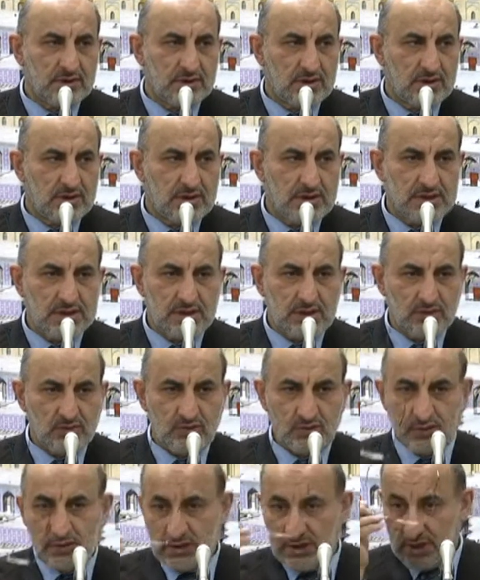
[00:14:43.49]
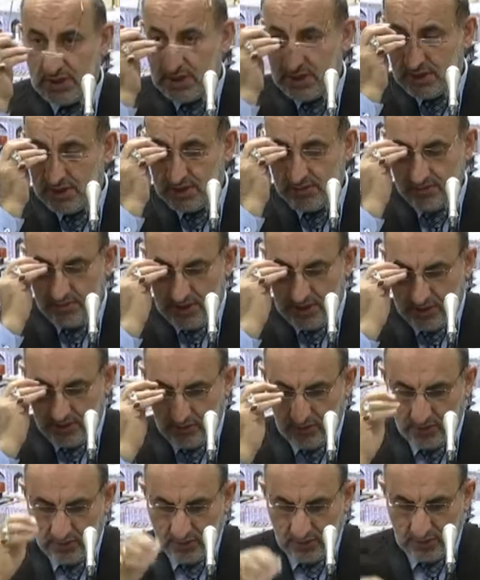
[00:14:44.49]
let us say, wound in the
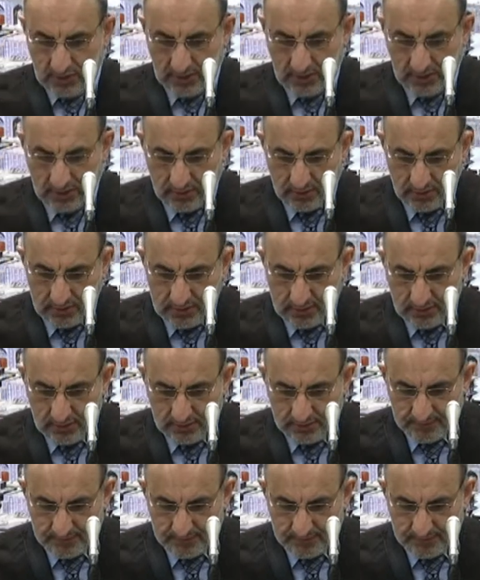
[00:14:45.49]
mouth or in the nose.